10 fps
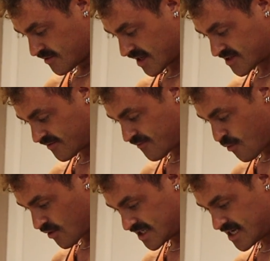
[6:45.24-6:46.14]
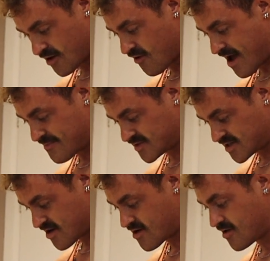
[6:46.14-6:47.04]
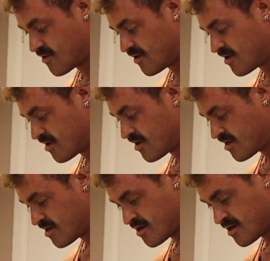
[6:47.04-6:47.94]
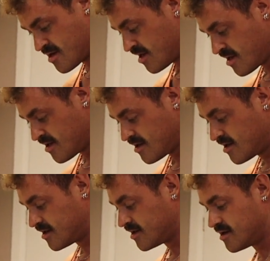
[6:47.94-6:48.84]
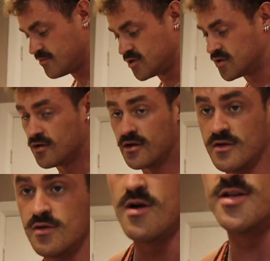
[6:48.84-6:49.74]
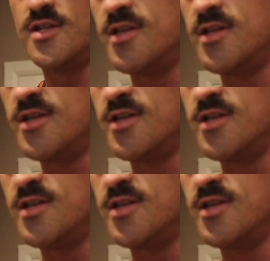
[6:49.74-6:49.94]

that's 14 grams there now. And then I'm just going to wash